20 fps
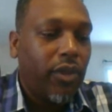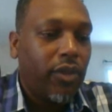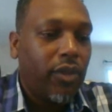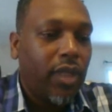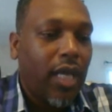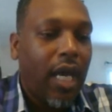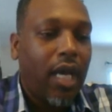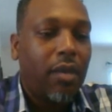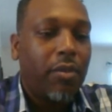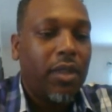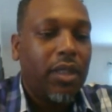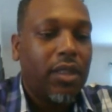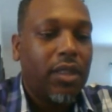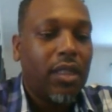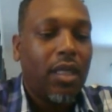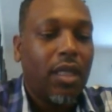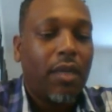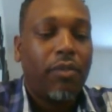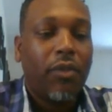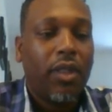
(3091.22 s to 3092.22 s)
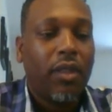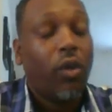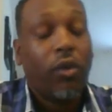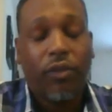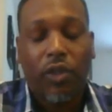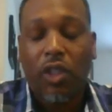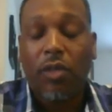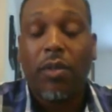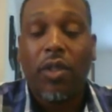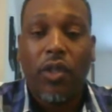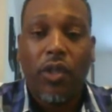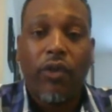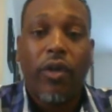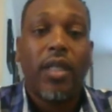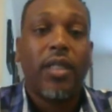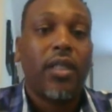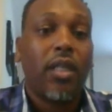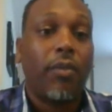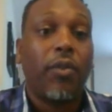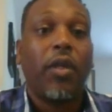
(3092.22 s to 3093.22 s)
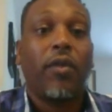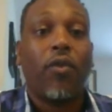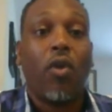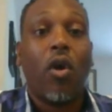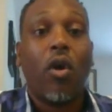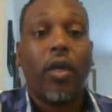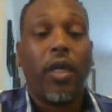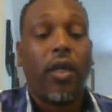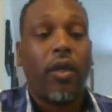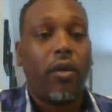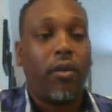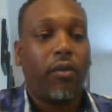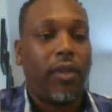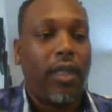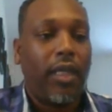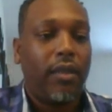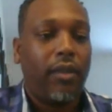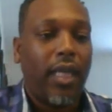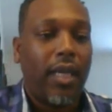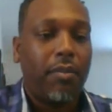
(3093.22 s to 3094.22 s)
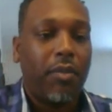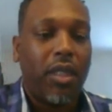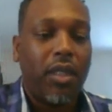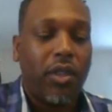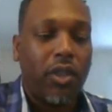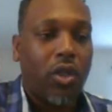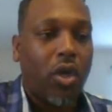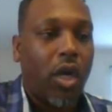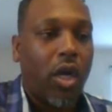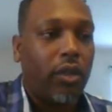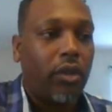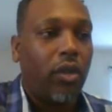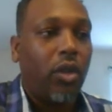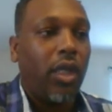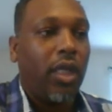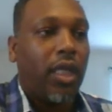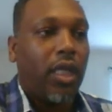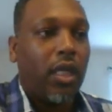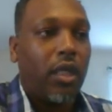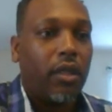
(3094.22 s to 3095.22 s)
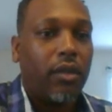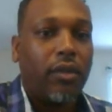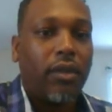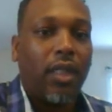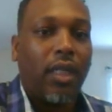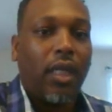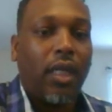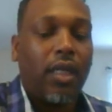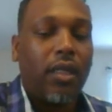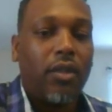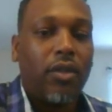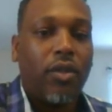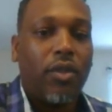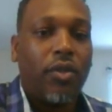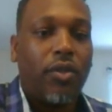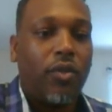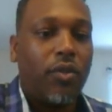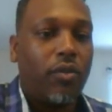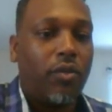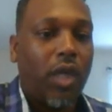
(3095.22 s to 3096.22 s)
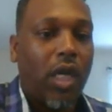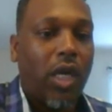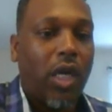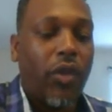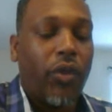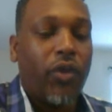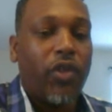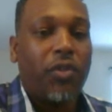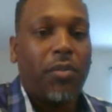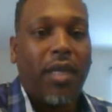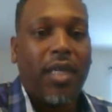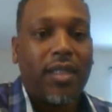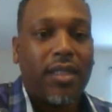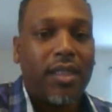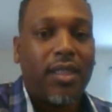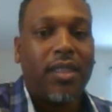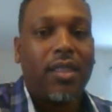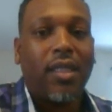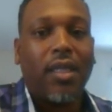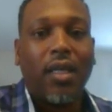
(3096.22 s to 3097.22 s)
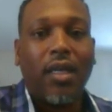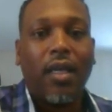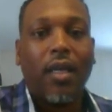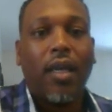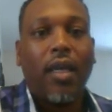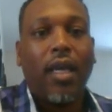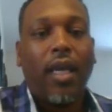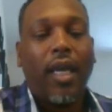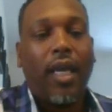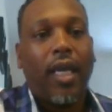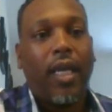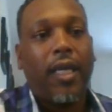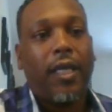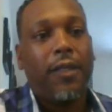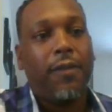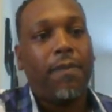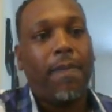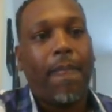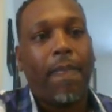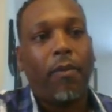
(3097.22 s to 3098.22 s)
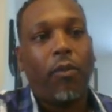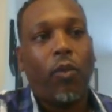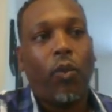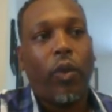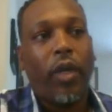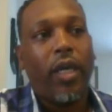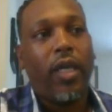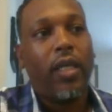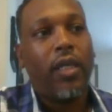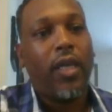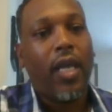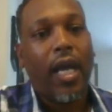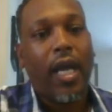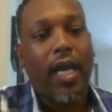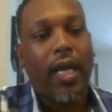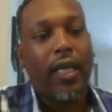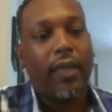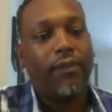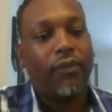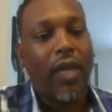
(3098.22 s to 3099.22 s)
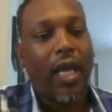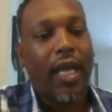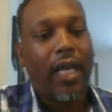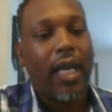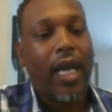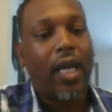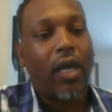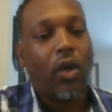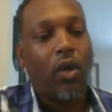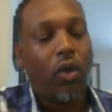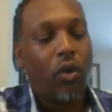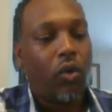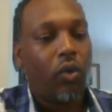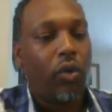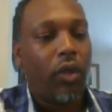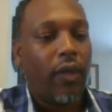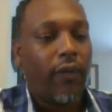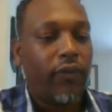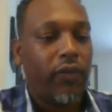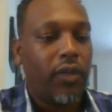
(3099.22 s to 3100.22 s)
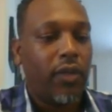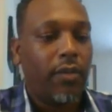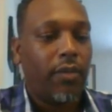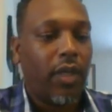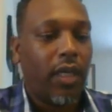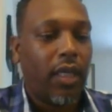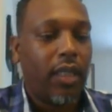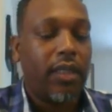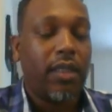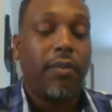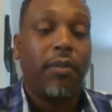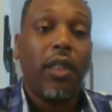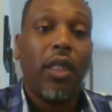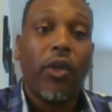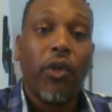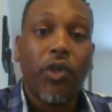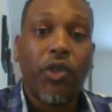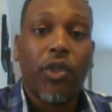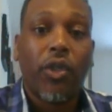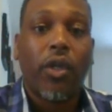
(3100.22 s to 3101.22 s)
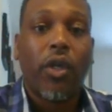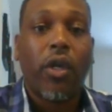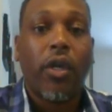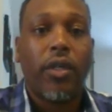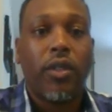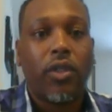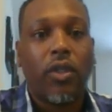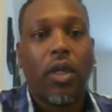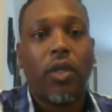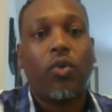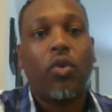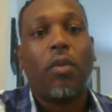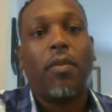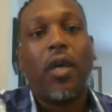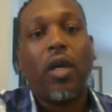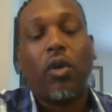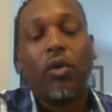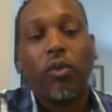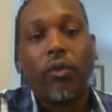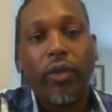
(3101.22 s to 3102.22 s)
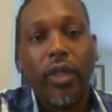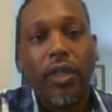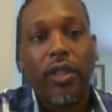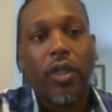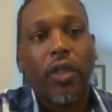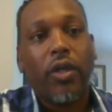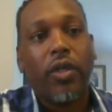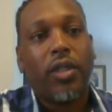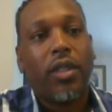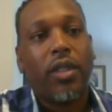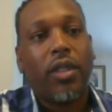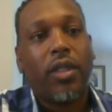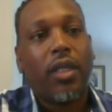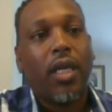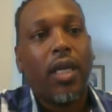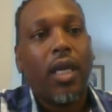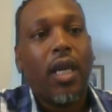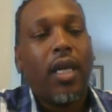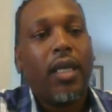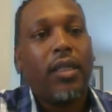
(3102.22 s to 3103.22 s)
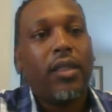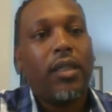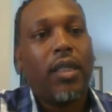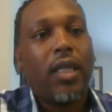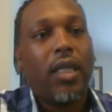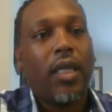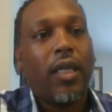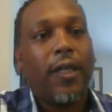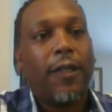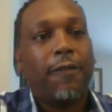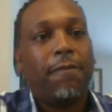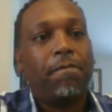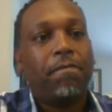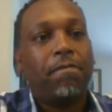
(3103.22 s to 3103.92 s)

there's got to be something. Well, excuse me, there is something wrong here. Let me start looking into other spaces. And when I got a hold of some literature and started doing my own research, I said,